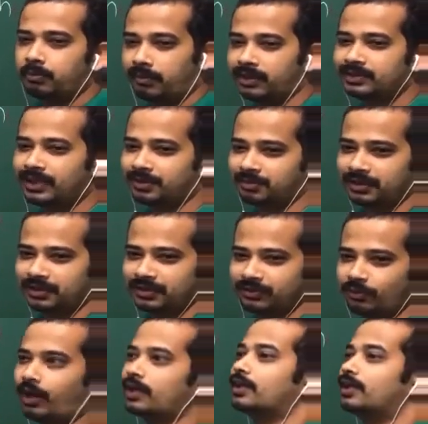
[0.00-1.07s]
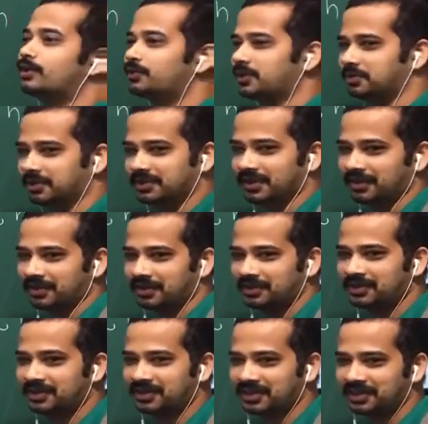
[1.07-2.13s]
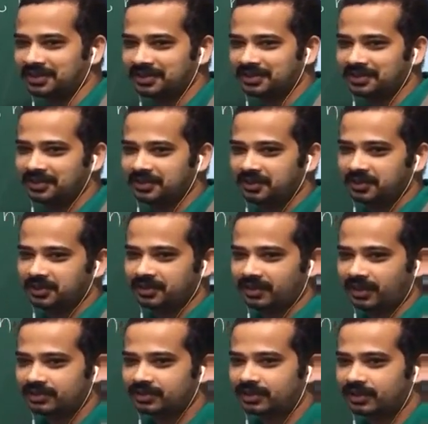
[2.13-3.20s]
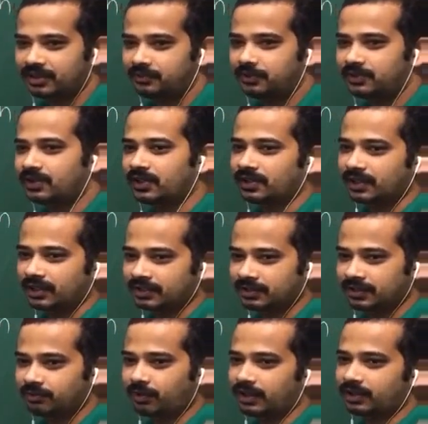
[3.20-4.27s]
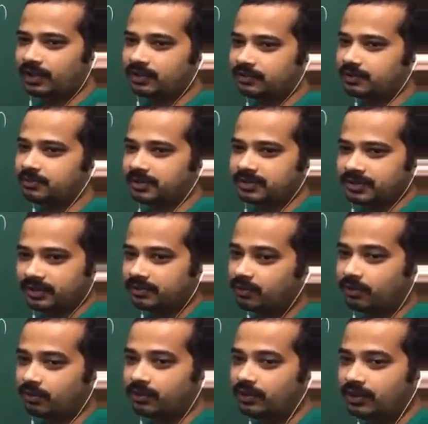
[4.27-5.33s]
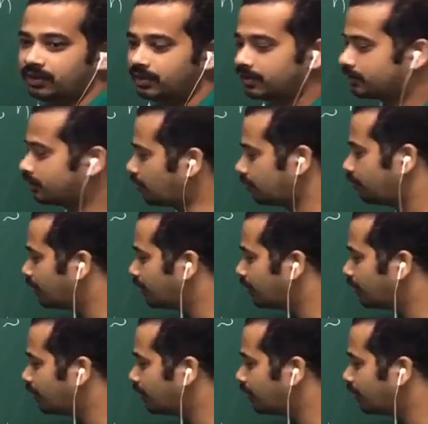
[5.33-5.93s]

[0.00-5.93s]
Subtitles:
Measurement. Why can't we measure? Isn't it? Classically we think like that. Why can't we measure? No, it's not.